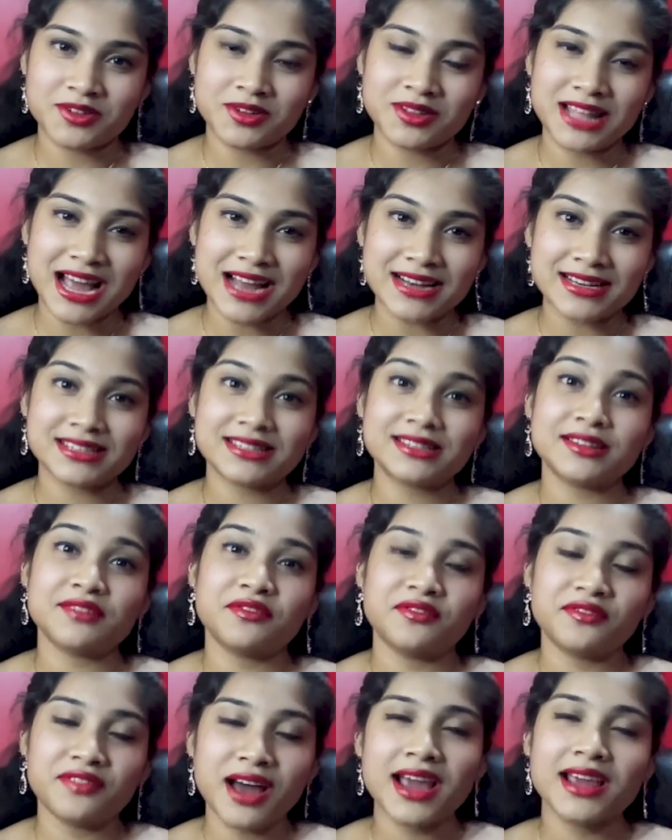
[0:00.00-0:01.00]
So that is the
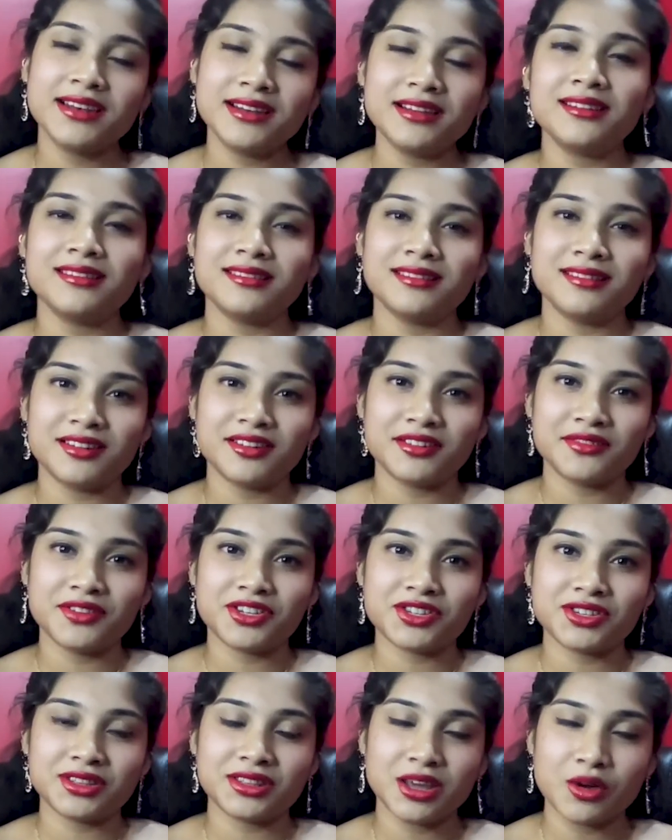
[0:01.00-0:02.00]
final
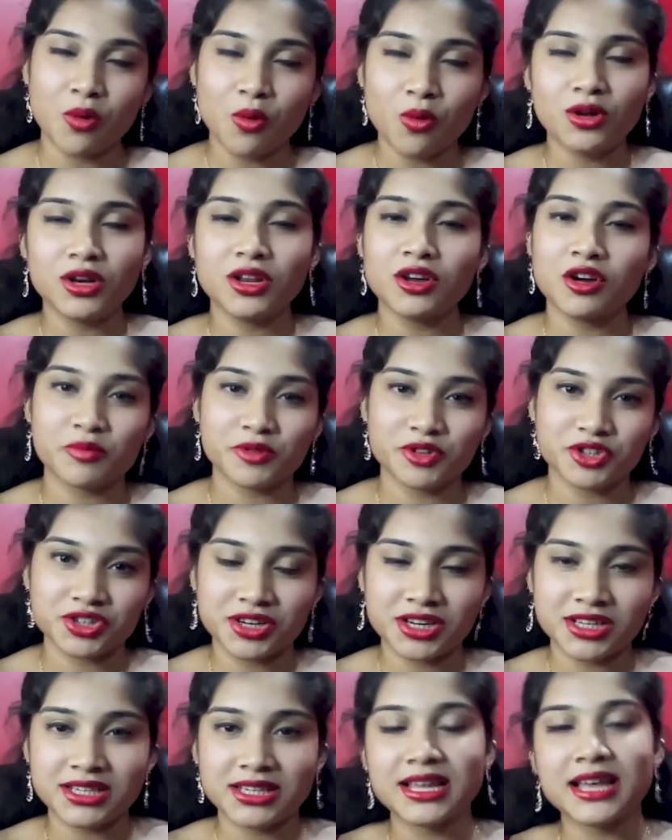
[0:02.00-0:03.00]
revision, the only
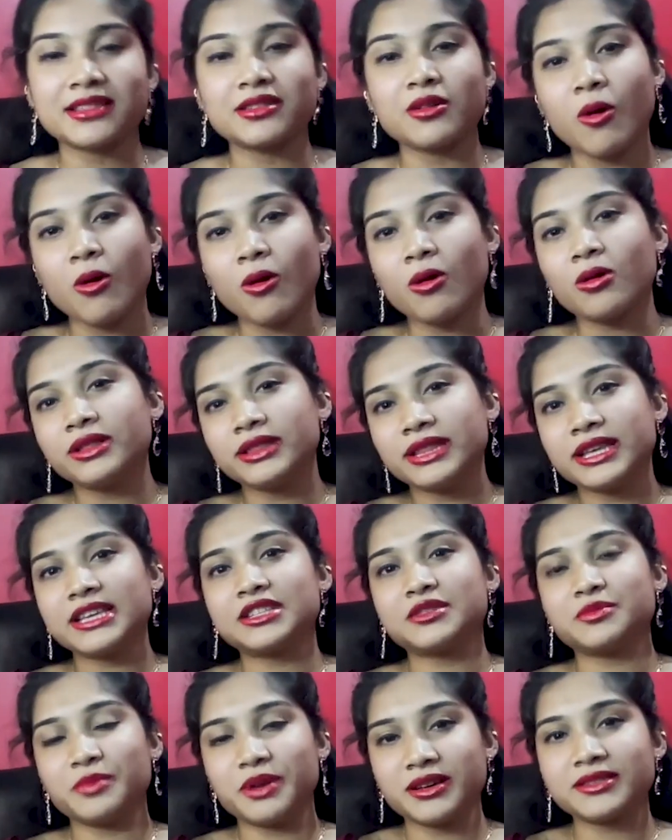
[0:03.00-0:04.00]
opportunity that all
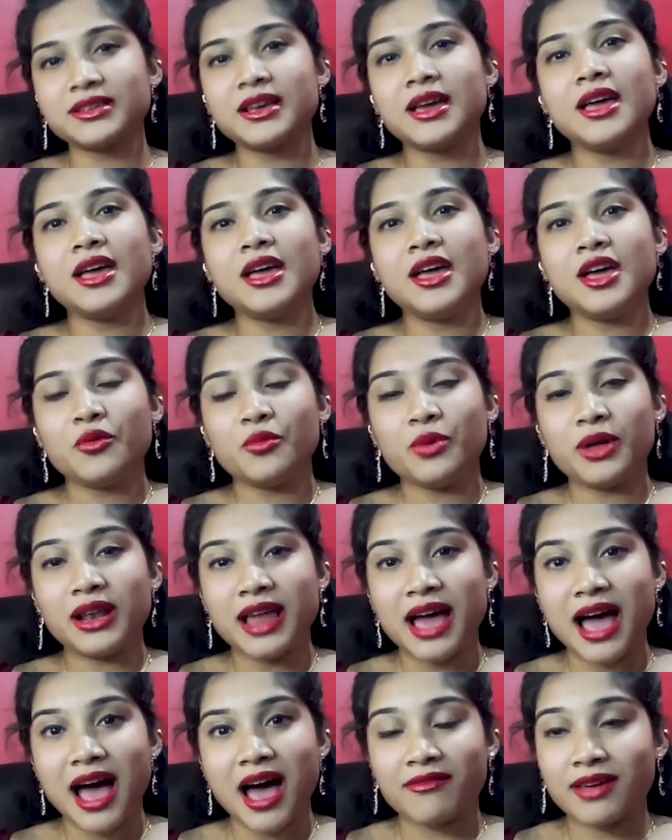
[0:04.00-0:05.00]
these players
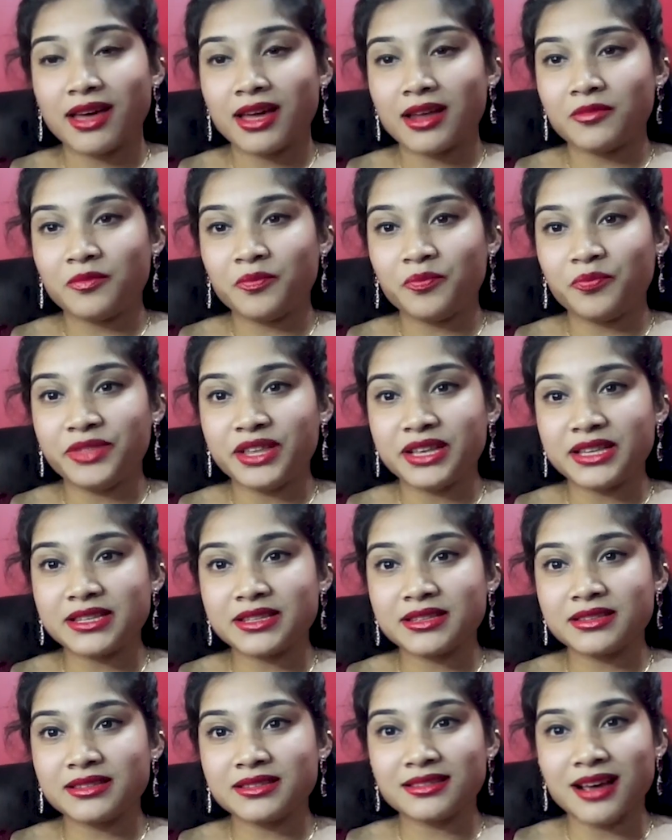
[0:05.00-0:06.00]
will have. And
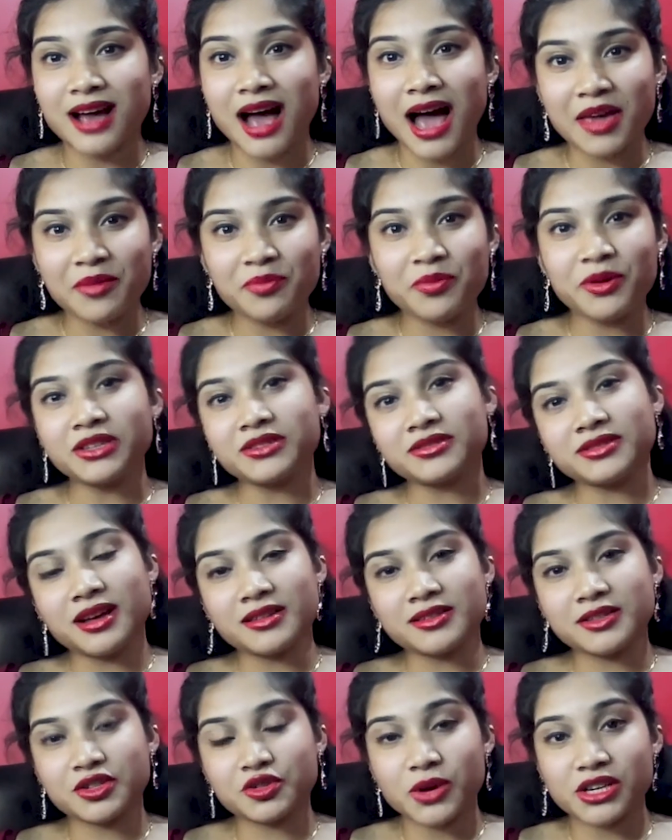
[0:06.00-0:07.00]
this IPL
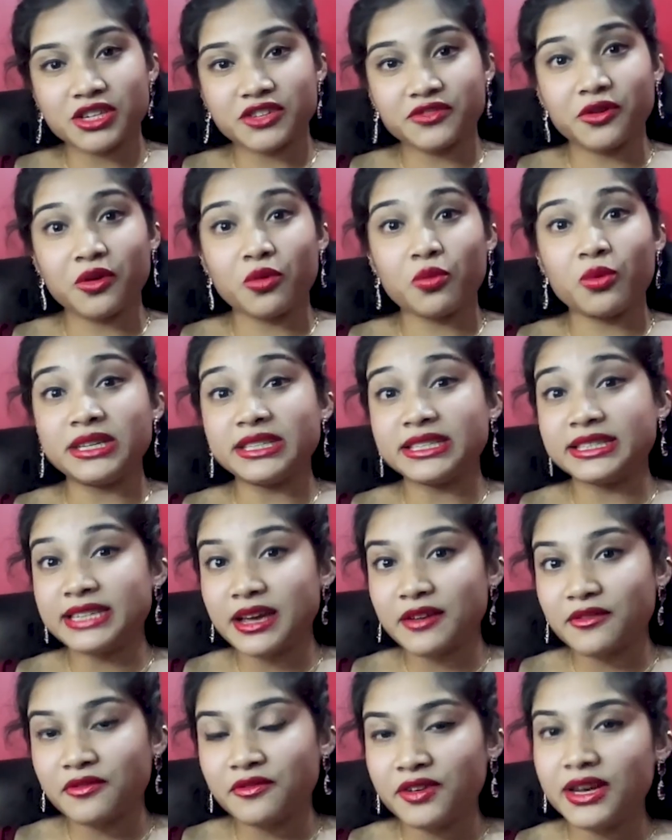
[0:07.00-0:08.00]
2024 will
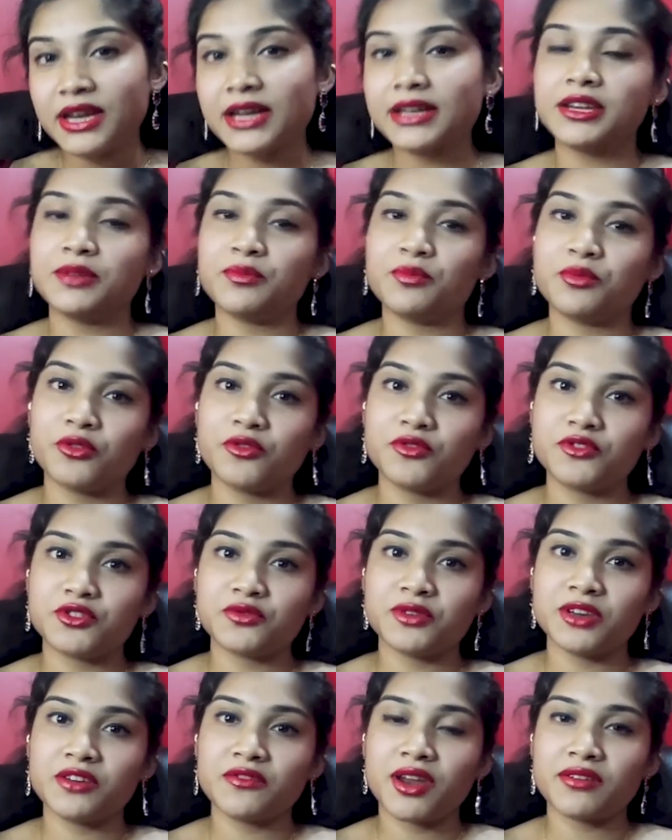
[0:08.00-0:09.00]
definitely prove
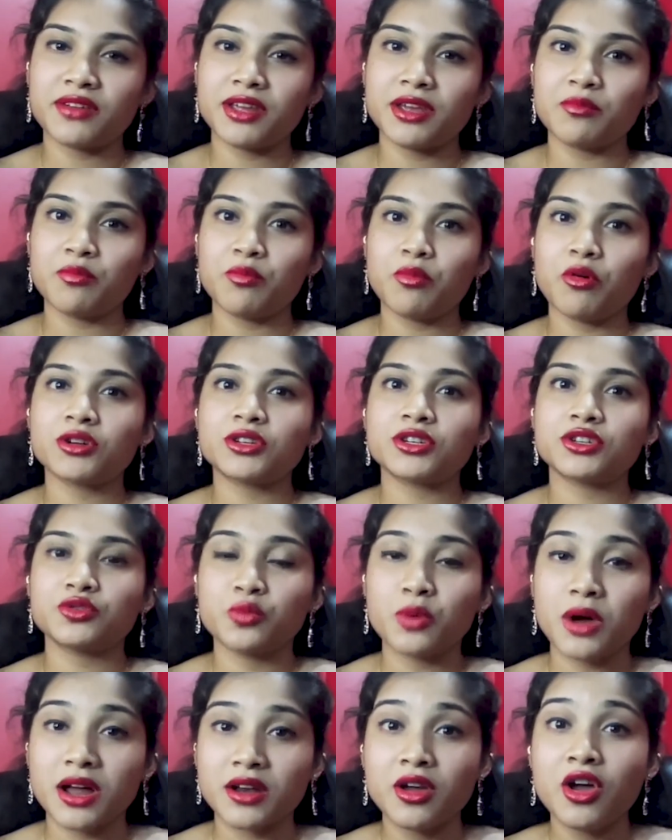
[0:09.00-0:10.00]
to be a very
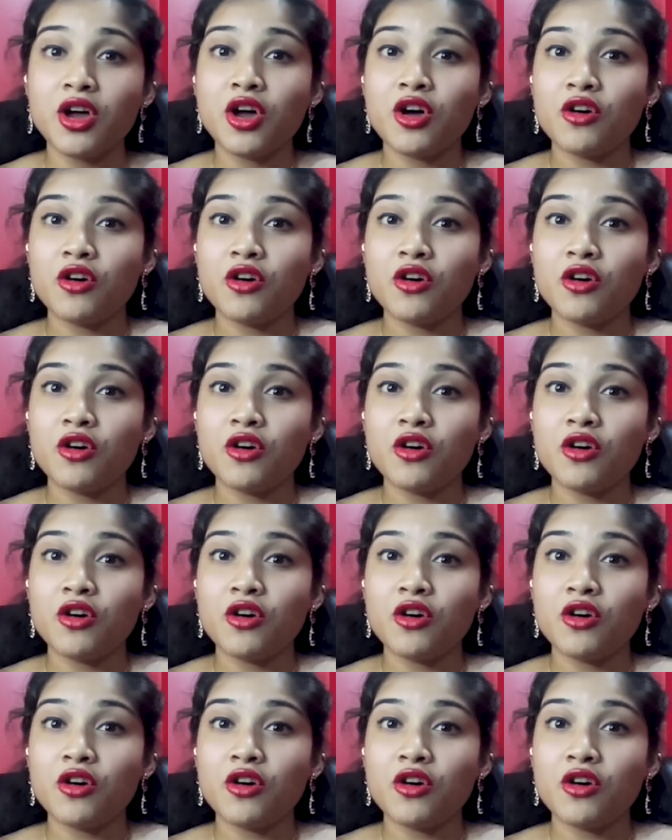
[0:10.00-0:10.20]
important one